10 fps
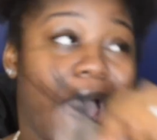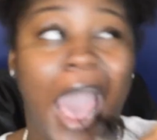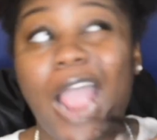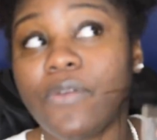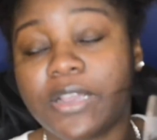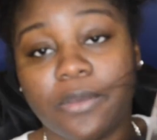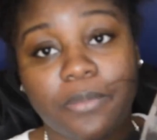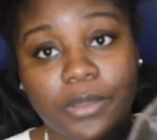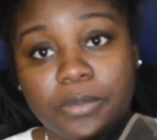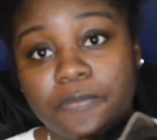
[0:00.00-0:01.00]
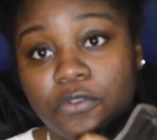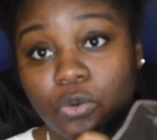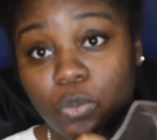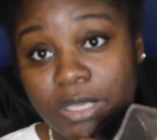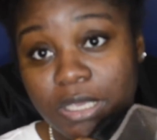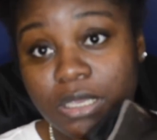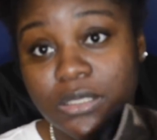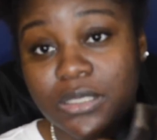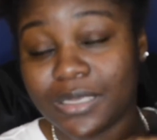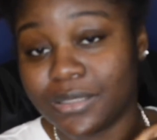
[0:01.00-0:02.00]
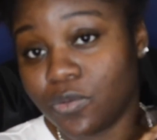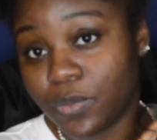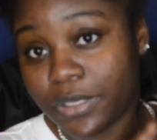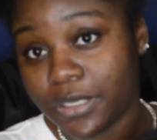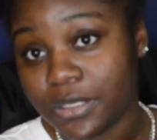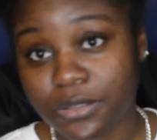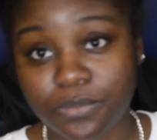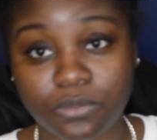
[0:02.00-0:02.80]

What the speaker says: I recommend them for wigs, custom wigs.